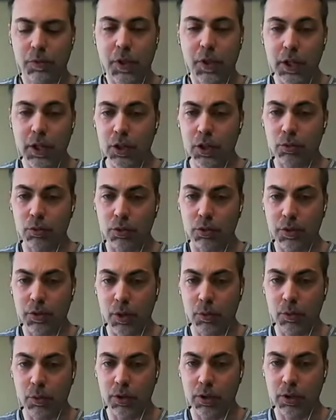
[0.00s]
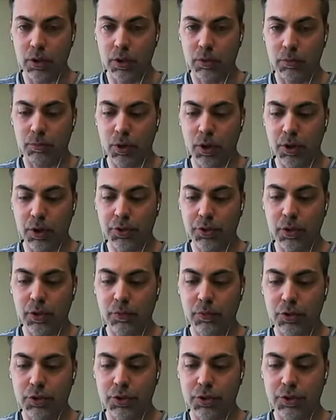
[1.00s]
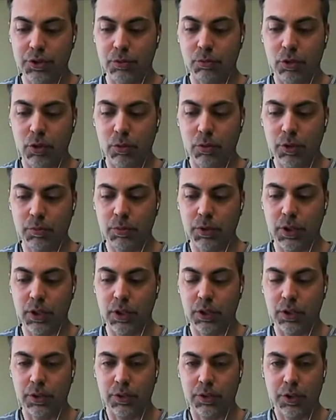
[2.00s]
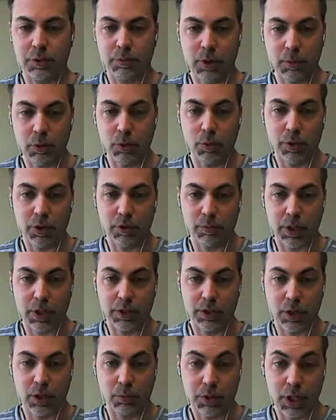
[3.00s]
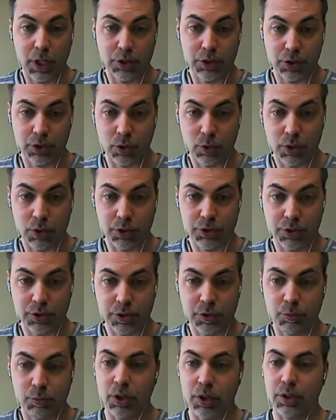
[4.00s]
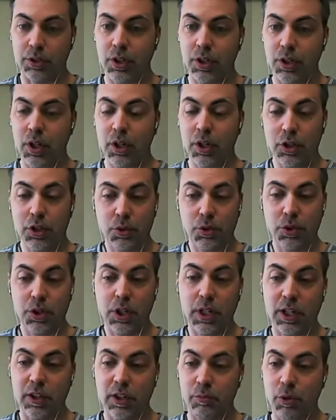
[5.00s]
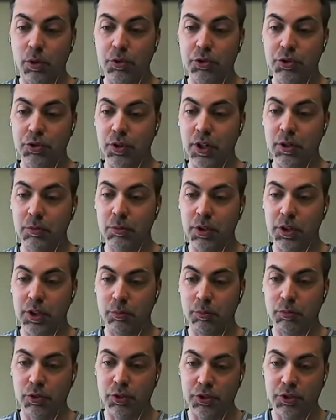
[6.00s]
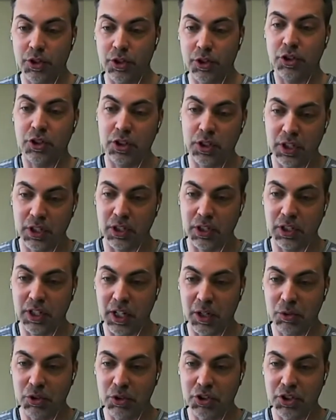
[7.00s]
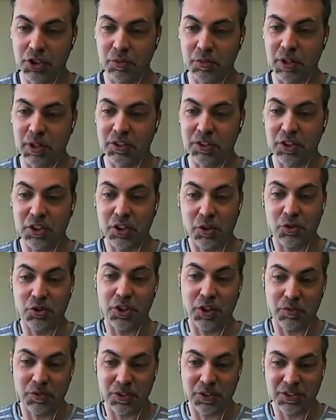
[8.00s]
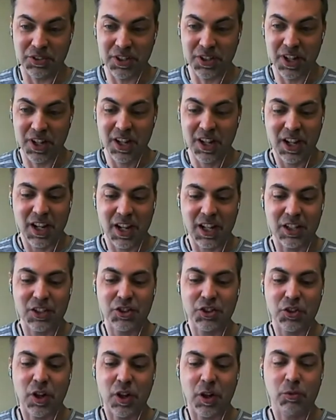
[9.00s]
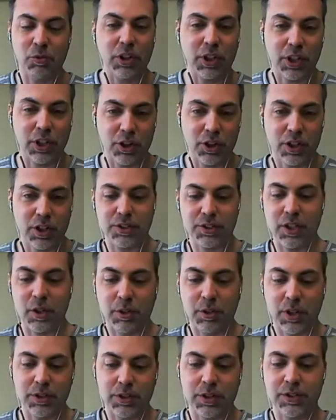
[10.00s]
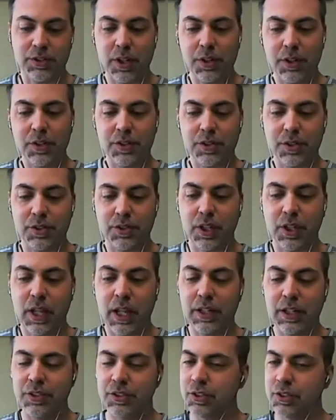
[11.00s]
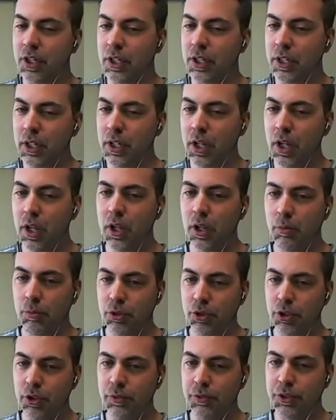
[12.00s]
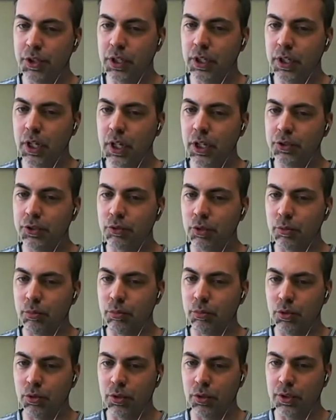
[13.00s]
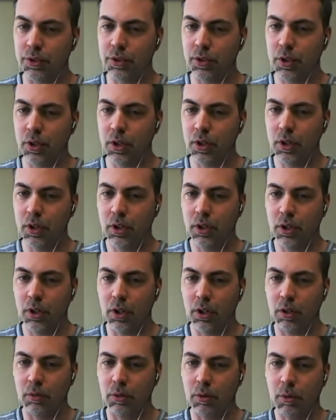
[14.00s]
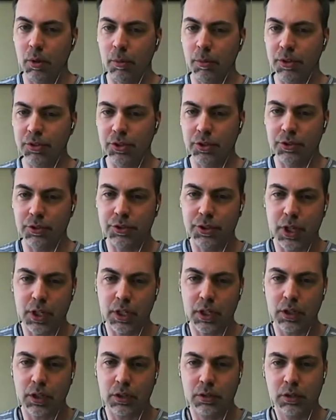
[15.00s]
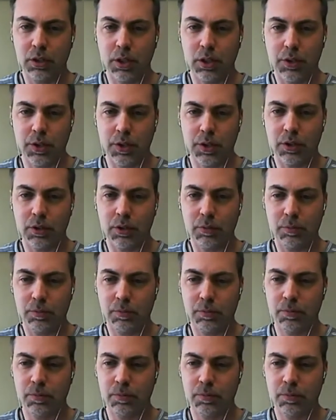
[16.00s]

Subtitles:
thank you, Ruth. I want to pause there for just a moment, because this may be one of my dumb tangent questions, but you and Nikki have both trained me that precision in language here makes a huge difference. And so I'm really curious now, because it says this is a case study, but you've said case report. Am I misunderstanding anything here?